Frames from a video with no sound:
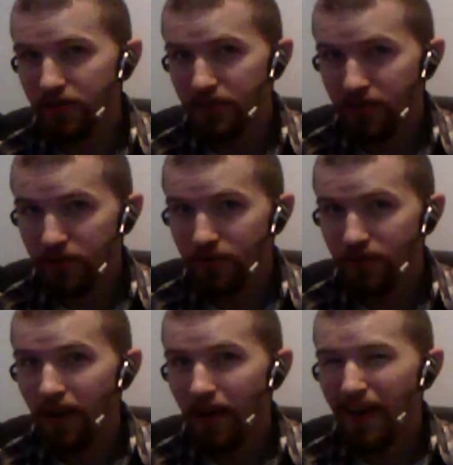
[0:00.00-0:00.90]

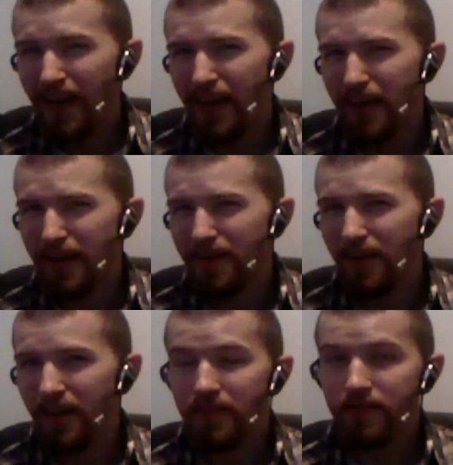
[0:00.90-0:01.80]
sister and
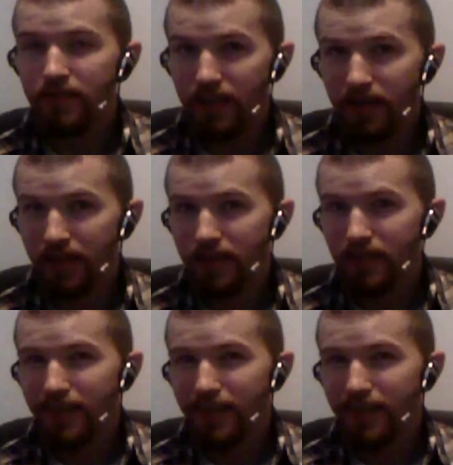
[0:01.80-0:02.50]
Athena